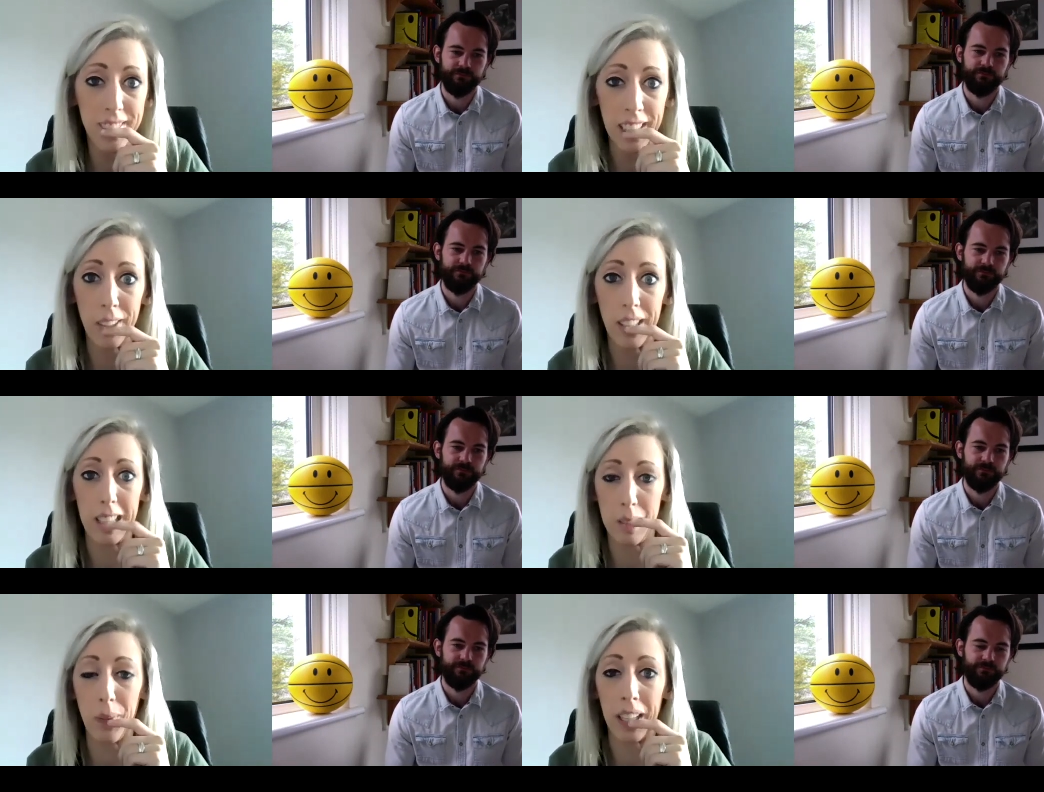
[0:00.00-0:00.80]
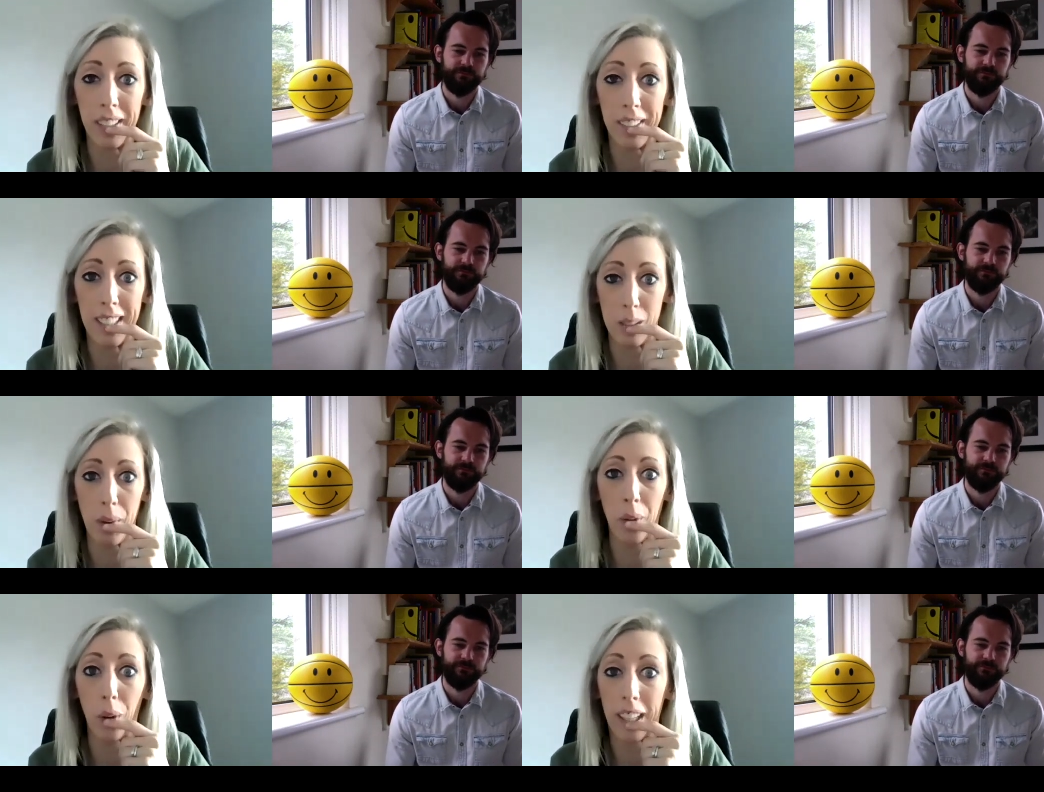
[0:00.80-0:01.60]
Speaker 1: you know that's been a that's been
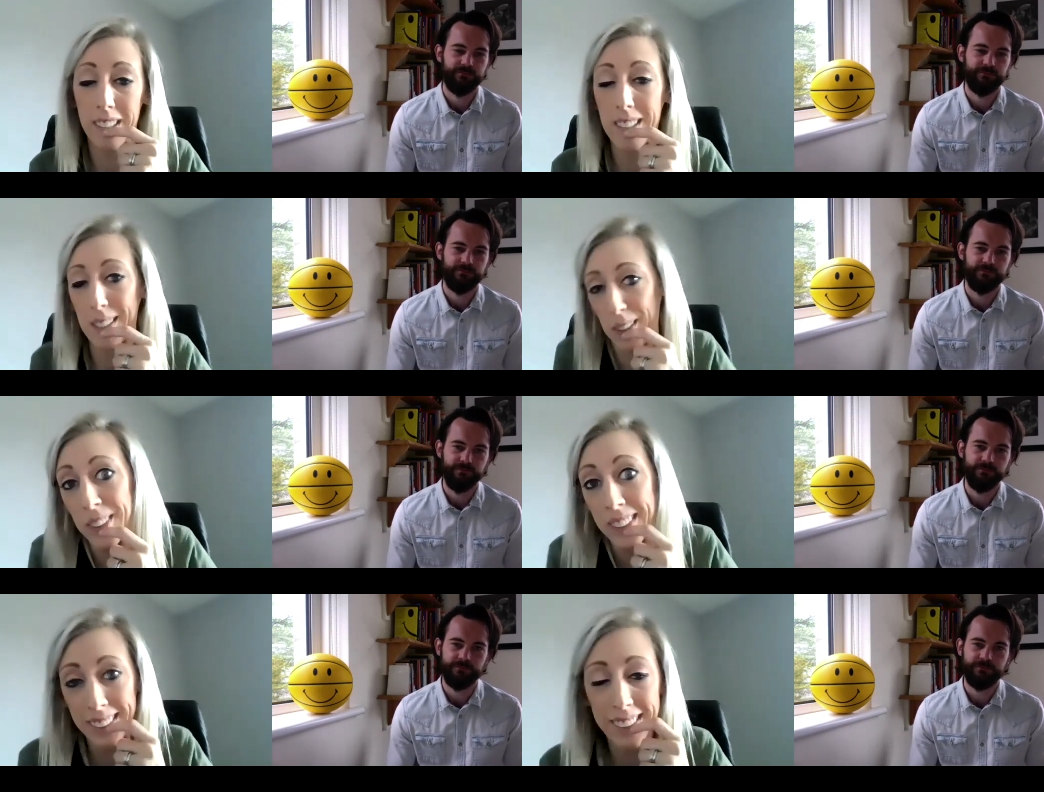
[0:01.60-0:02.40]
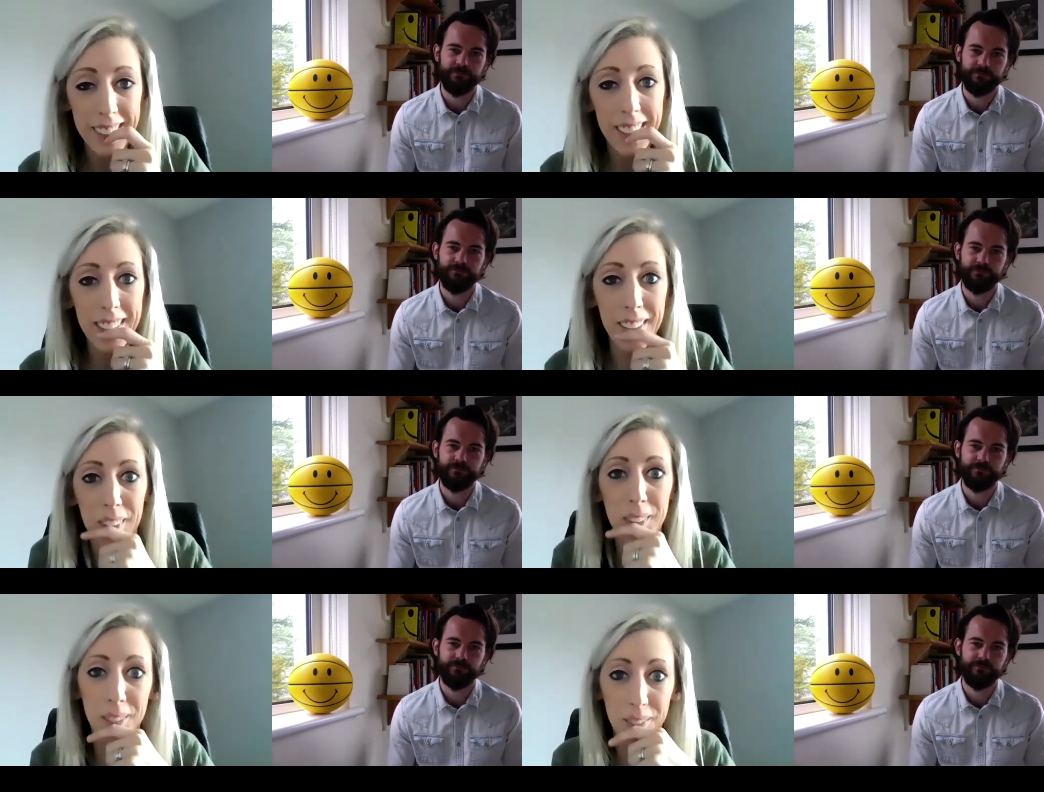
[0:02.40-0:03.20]
a win. So, you
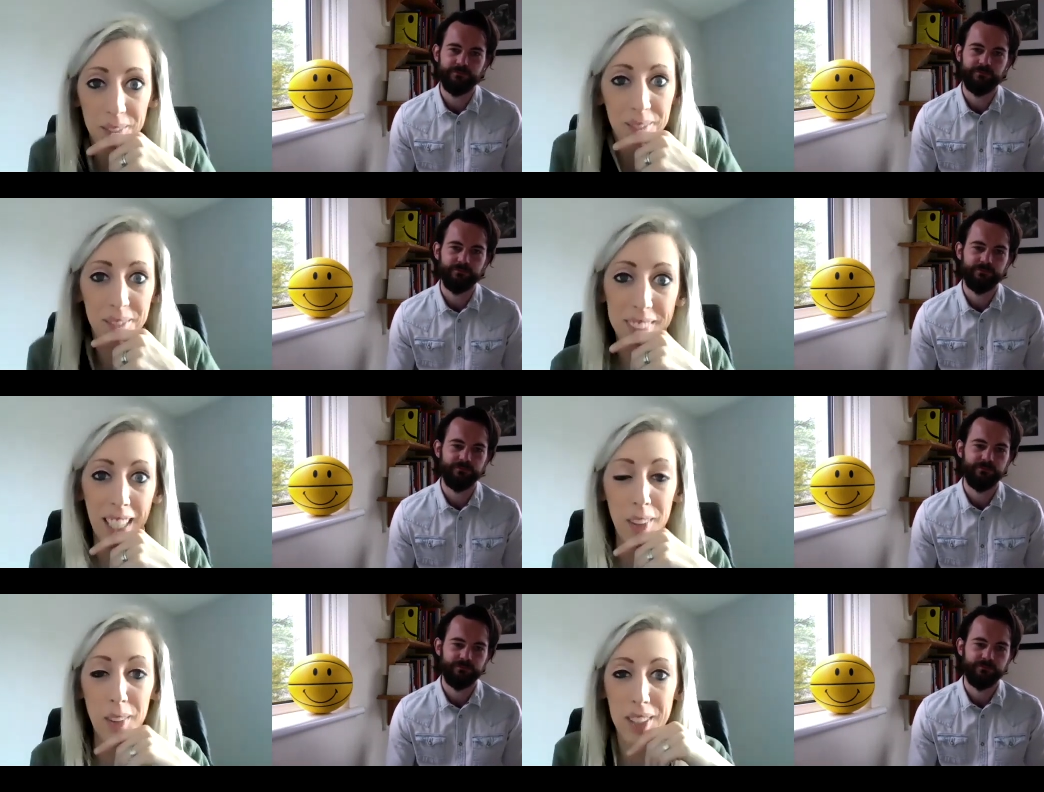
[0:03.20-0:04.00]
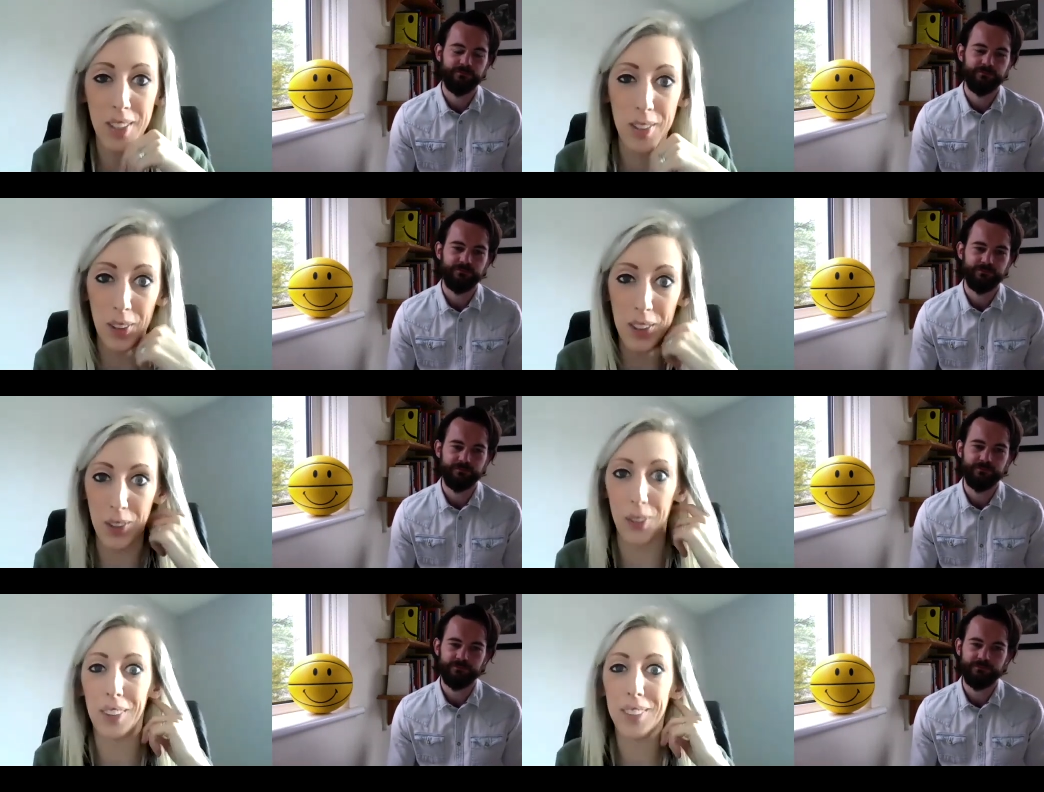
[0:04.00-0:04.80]
know, that onus is on us
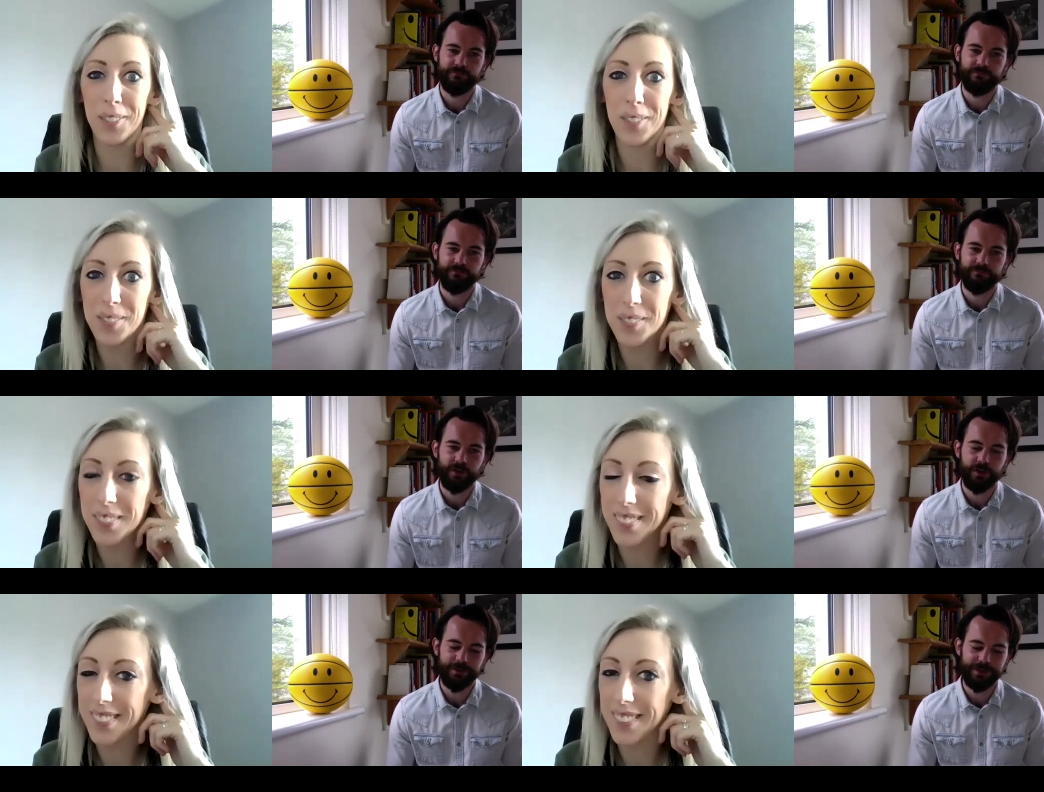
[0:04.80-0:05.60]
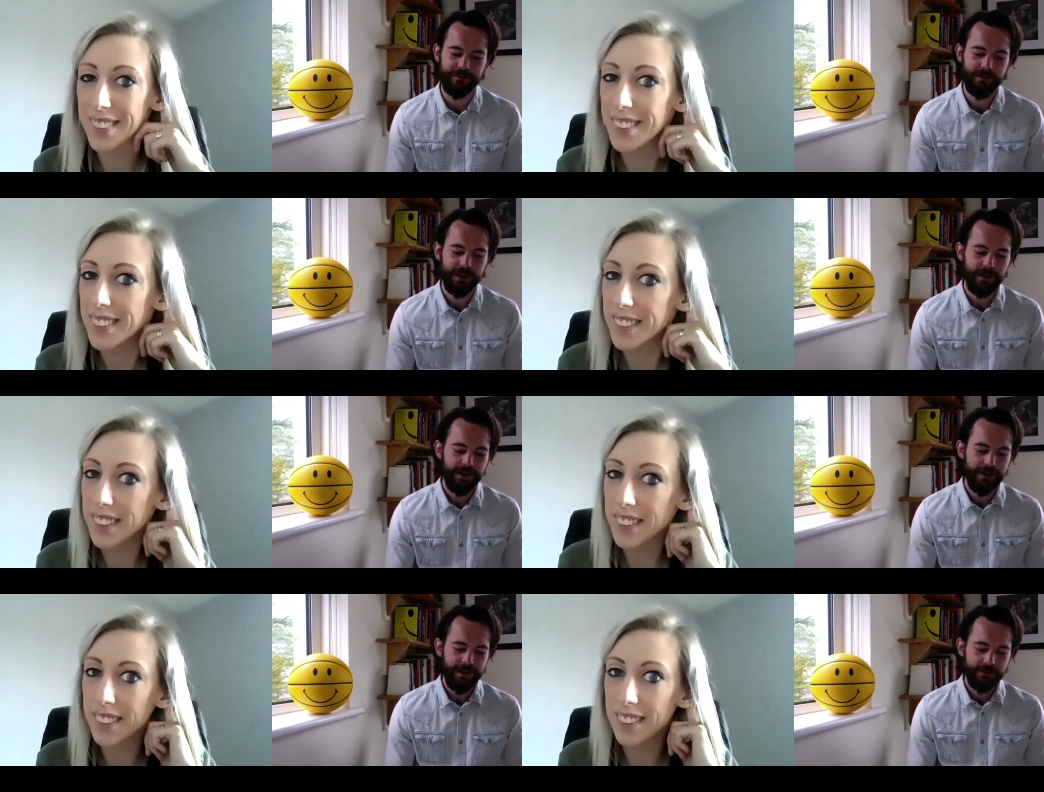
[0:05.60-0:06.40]
all.
Speaker 2: Hundred percent
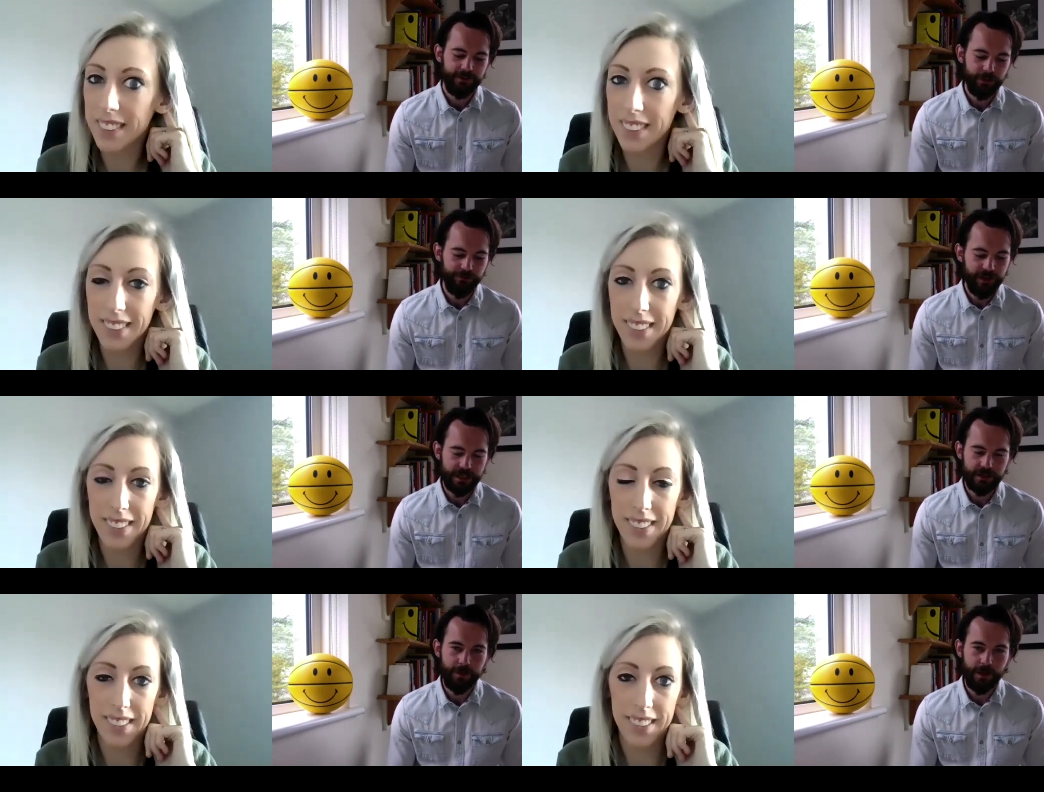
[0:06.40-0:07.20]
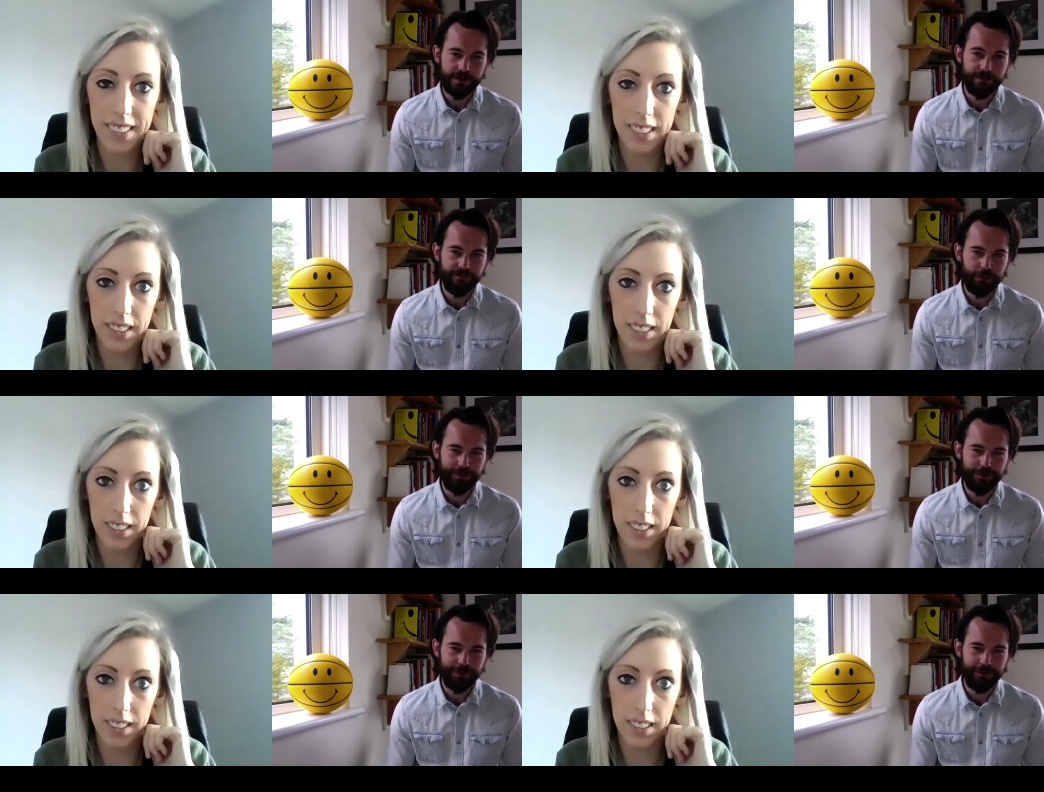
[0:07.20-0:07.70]
to finish on a positive note,